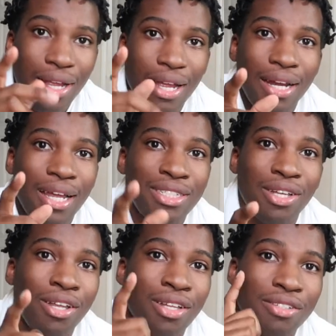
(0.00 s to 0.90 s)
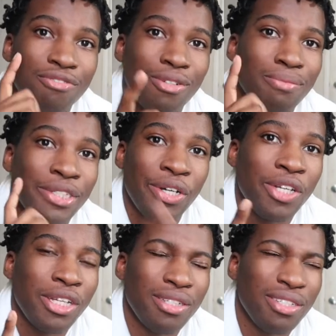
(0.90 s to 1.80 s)
And that's all from
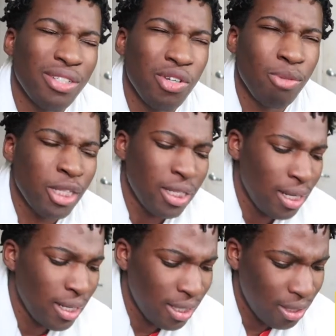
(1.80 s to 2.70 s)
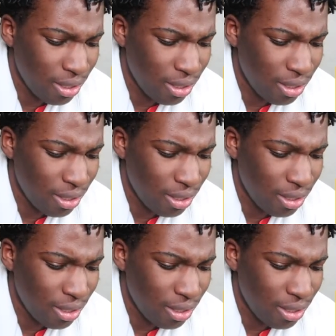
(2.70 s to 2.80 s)
Tony Montana, I think.